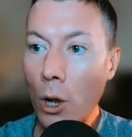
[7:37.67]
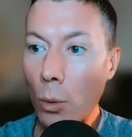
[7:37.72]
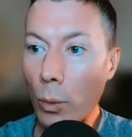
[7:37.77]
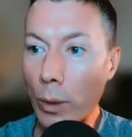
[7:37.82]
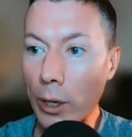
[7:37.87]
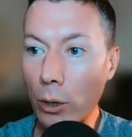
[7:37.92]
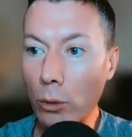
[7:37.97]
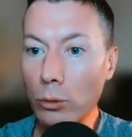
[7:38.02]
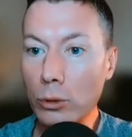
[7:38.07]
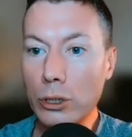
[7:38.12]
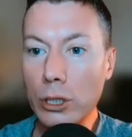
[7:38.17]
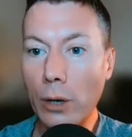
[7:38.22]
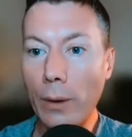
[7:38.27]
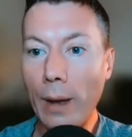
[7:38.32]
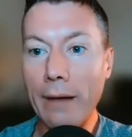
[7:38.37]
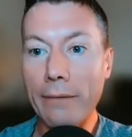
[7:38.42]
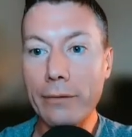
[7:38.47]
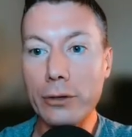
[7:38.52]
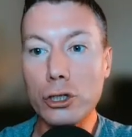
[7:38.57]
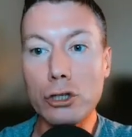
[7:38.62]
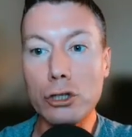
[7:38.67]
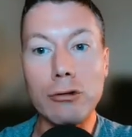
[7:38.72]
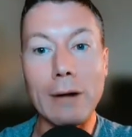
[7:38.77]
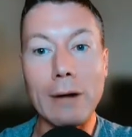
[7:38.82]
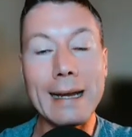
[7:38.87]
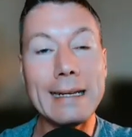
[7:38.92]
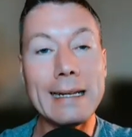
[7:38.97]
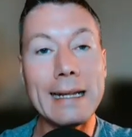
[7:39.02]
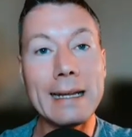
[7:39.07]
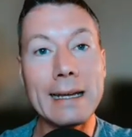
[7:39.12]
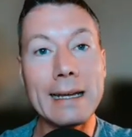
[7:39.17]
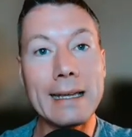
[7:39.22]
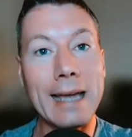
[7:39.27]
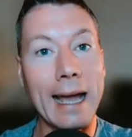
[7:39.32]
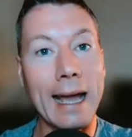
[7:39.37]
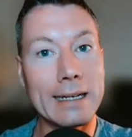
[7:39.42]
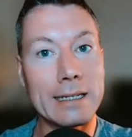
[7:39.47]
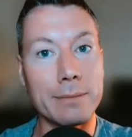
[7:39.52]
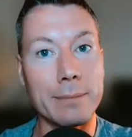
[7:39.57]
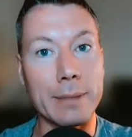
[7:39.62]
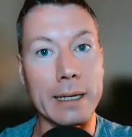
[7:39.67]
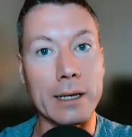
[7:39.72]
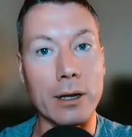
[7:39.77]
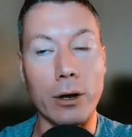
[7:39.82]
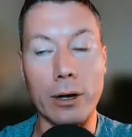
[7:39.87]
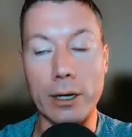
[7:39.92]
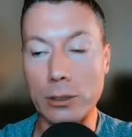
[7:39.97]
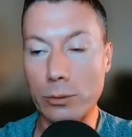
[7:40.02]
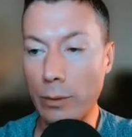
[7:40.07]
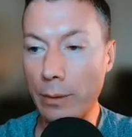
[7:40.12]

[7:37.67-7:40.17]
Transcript: We also have a trading academy, guys.